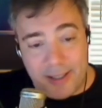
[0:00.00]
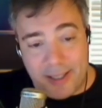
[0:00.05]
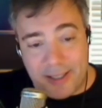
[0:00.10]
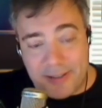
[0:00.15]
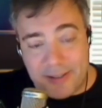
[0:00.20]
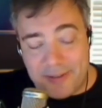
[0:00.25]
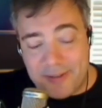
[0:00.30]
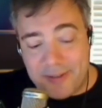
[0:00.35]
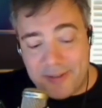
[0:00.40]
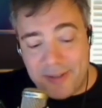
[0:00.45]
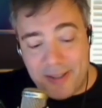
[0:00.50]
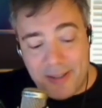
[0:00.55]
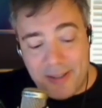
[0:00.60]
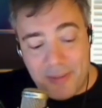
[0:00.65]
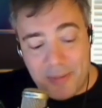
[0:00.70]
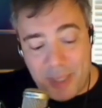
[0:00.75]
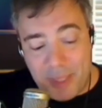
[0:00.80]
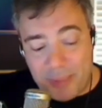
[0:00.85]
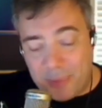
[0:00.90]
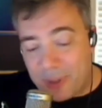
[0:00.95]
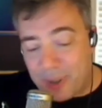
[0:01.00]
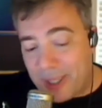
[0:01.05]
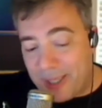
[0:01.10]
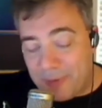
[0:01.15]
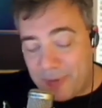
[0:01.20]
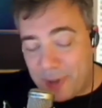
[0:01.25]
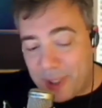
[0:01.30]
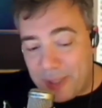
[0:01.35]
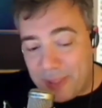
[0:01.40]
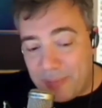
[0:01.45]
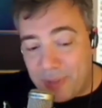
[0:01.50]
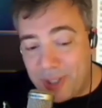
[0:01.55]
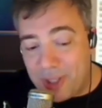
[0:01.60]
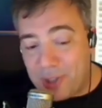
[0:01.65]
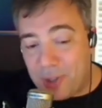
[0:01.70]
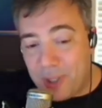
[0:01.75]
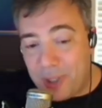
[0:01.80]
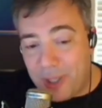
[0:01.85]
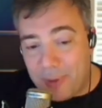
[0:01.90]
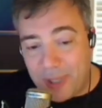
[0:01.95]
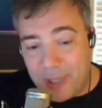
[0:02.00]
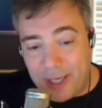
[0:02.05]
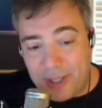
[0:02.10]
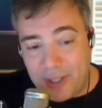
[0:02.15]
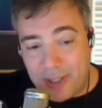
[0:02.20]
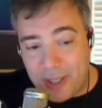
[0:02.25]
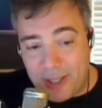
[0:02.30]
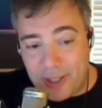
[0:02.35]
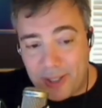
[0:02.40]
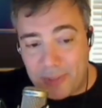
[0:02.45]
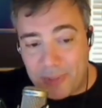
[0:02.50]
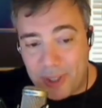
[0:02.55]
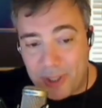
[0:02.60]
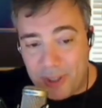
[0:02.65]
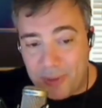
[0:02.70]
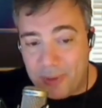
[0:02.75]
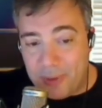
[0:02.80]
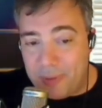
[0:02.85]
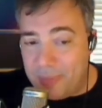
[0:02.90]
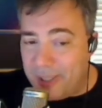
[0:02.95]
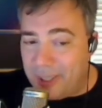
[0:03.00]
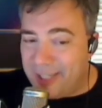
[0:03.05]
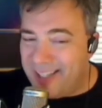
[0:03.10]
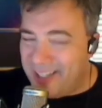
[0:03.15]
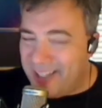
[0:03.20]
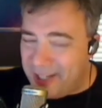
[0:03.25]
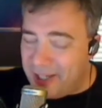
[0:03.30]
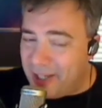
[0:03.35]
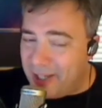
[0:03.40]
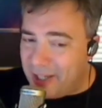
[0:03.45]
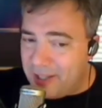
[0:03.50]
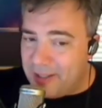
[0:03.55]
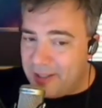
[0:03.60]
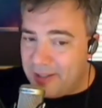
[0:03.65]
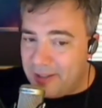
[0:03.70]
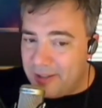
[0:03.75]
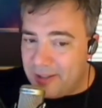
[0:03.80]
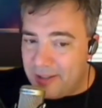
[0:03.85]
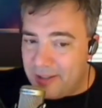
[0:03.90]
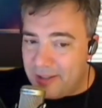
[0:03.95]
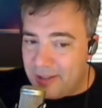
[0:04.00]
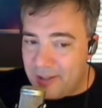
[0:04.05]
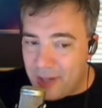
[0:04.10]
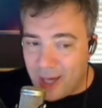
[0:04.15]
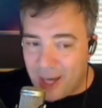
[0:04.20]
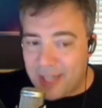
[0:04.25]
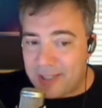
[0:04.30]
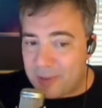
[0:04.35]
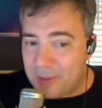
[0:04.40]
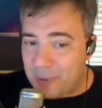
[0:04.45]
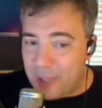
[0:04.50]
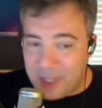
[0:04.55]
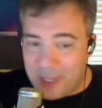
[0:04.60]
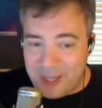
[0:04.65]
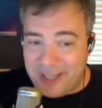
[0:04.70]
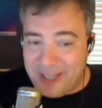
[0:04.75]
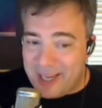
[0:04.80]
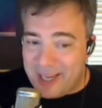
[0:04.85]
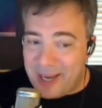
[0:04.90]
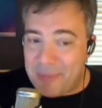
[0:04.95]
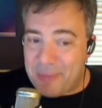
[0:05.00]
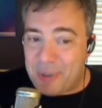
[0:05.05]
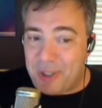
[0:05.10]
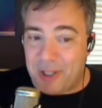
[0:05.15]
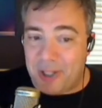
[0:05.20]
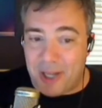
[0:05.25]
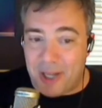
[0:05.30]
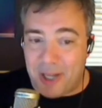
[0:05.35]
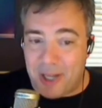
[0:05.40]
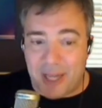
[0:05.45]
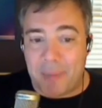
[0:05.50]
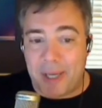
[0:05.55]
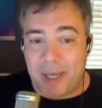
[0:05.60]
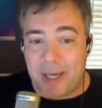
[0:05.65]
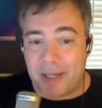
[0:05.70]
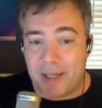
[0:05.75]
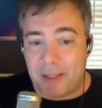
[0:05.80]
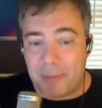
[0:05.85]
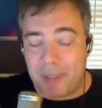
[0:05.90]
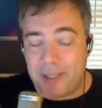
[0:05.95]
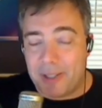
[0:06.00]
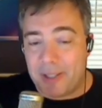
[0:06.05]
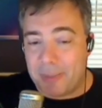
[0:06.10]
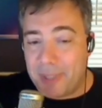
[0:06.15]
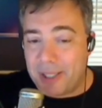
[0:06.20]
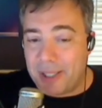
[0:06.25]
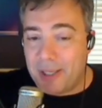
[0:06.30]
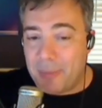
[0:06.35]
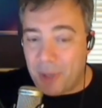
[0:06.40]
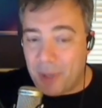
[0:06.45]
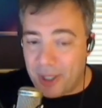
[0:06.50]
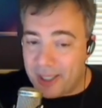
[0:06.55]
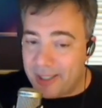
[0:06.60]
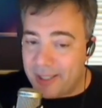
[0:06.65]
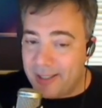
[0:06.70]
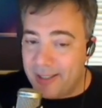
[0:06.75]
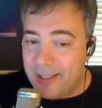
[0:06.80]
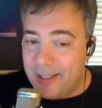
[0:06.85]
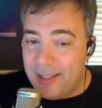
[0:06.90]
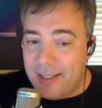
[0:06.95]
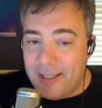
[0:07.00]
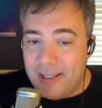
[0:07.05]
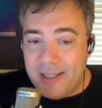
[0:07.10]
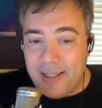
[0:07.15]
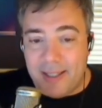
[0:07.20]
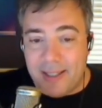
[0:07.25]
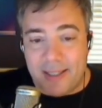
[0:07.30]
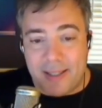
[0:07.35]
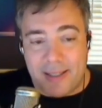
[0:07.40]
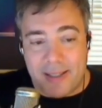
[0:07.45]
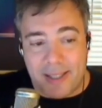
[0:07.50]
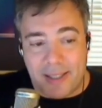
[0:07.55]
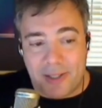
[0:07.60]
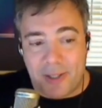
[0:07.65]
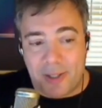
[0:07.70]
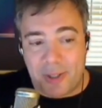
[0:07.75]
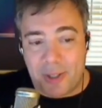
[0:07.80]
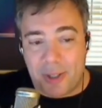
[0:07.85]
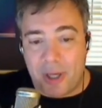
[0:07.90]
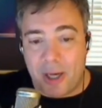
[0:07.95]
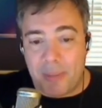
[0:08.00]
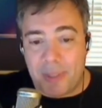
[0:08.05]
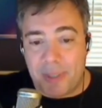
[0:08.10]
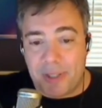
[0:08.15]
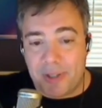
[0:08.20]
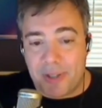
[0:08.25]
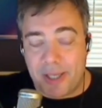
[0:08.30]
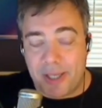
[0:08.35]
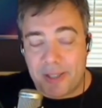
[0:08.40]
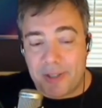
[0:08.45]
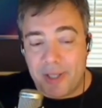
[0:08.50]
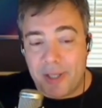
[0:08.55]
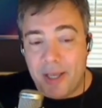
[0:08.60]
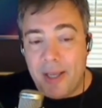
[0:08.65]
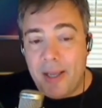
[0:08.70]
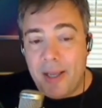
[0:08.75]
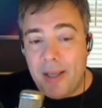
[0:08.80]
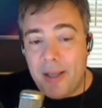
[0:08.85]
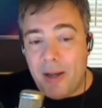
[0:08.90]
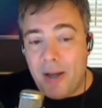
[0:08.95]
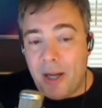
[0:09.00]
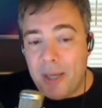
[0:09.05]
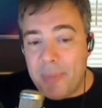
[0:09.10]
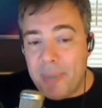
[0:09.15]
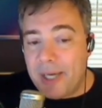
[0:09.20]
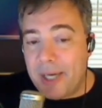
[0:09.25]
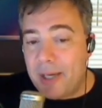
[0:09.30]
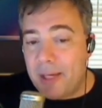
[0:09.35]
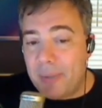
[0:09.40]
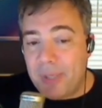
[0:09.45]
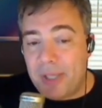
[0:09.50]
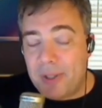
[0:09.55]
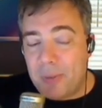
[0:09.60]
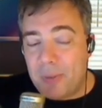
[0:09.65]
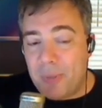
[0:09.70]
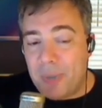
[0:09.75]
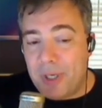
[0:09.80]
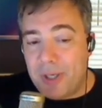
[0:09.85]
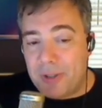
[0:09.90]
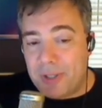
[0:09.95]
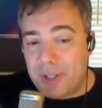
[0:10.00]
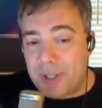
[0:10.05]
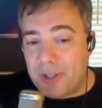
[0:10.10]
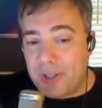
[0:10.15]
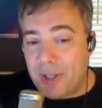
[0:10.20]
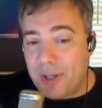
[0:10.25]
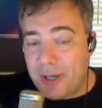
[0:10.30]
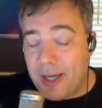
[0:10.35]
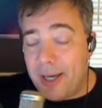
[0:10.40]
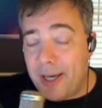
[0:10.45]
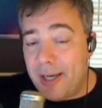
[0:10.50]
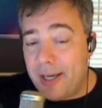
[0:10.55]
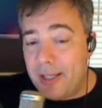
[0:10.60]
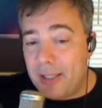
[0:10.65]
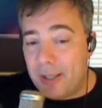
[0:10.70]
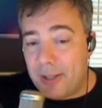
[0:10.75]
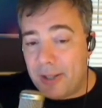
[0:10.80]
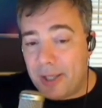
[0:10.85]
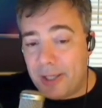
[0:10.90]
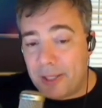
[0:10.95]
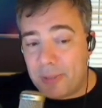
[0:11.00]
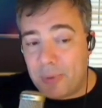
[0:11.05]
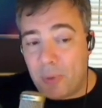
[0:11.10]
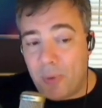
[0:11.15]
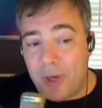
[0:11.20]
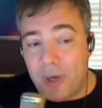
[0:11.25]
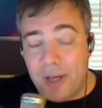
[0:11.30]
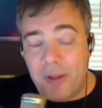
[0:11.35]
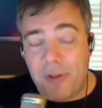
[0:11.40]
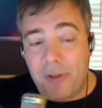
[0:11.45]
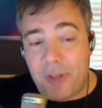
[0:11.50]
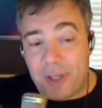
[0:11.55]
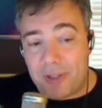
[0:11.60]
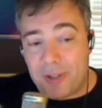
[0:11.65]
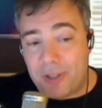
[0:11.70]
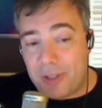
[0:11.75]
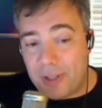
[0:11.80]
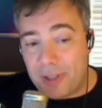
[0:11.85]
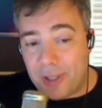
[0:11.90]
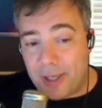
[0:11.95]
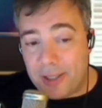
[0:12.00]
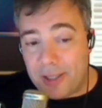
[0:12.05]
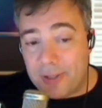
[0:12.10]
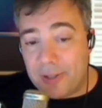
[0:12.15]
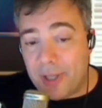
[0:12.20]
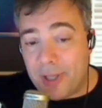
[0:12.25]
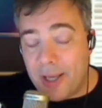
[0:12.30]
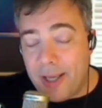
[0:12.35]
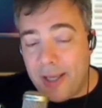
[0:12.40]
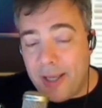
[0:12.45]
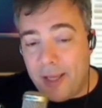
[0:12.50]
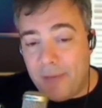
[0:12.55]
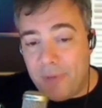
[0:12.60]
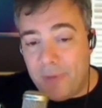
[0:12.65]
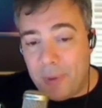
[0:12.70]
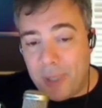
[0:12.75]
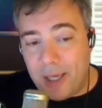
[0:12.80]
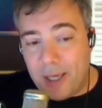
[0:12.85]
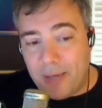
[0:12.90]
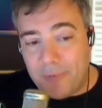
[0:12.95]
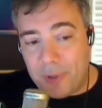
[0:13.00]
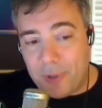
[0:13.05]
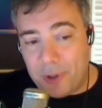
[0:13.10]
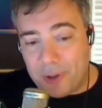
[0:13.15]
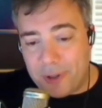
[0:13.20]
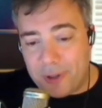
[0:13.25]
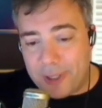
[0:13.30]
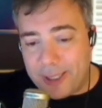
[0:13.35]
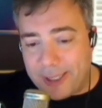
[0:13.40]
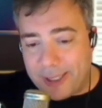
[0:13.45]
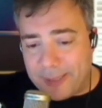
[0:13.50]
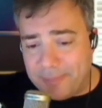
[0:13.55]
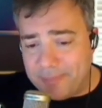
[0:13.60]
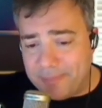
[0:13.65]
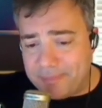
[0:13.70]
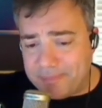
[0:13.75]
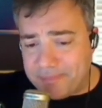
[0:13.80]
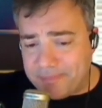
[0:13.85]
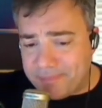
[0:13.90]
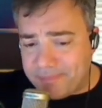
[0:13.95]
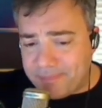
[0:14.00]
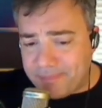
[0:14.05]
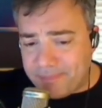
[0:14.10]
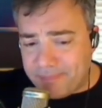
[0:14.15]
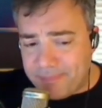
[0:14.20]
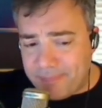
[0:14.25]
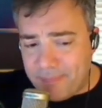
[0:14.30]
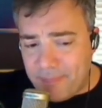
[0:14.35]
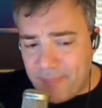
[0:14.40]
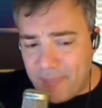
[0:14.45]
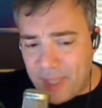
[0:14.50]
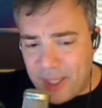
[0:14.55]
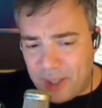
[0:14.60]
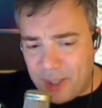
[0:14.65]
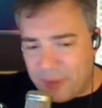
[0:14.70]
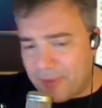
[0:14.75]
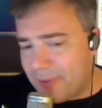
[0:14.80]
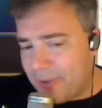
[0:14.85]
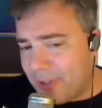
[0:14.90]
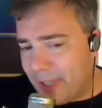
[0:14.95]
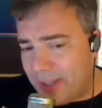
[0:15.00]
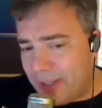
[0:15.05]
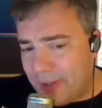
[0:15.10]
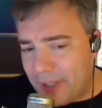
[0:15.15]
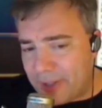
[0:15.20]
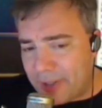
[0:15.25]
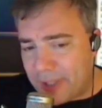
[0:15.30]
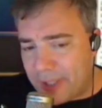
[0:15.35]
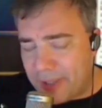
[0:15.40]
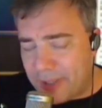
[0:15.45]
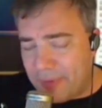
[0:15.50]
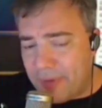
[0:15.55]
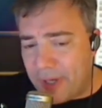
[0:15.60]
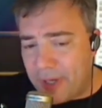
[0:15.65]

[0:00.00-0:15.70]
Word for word: and people get really bristly when I say this, but you would be an idiot not to enable automatic updates. I mean, come on. Uh, that's just common sense automatic updates in Windows does all kinds of things, but one of the things it does, if you have your, um, you know, in things like